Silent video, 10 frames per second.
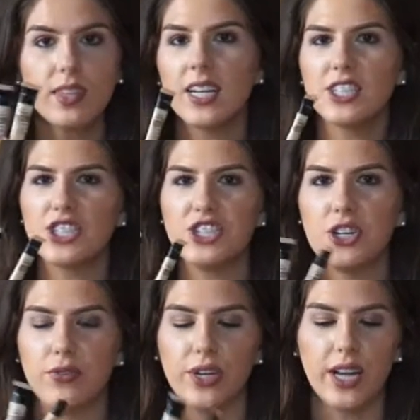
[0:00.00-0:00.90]
it's just 2
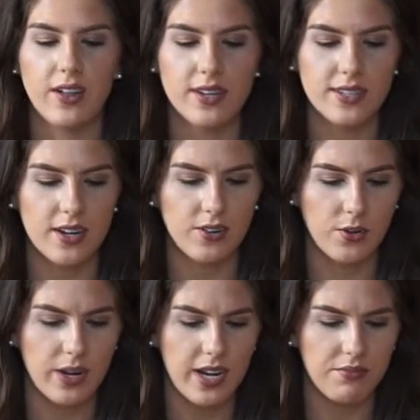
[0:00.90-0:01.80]
different colors. I don't know
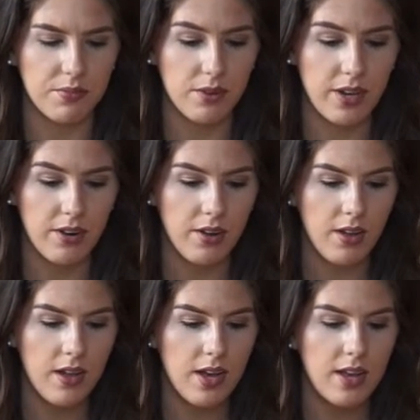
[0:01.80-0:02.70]
why I have them both out.
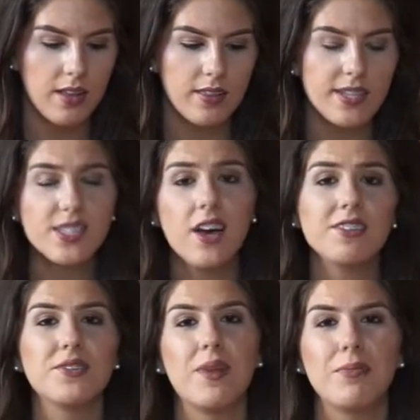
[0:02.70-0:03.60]
This is
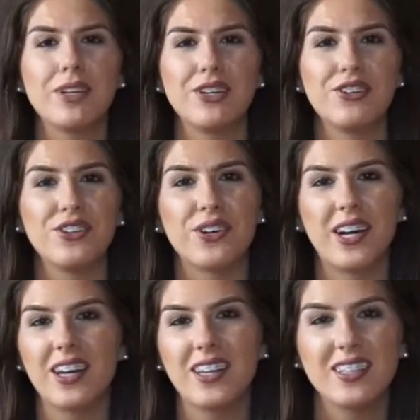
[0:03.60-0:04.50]
also Maybelline New
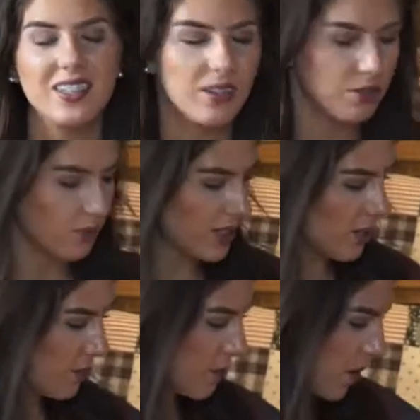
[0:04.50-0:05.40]
York. What's
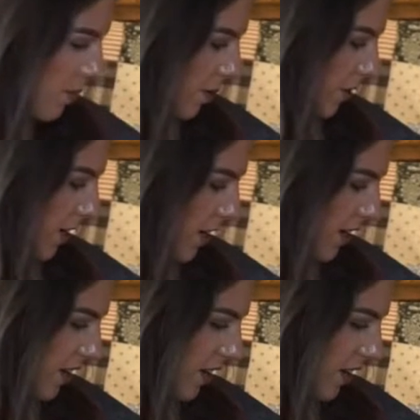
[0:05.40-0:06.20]
up with me, Maybelline?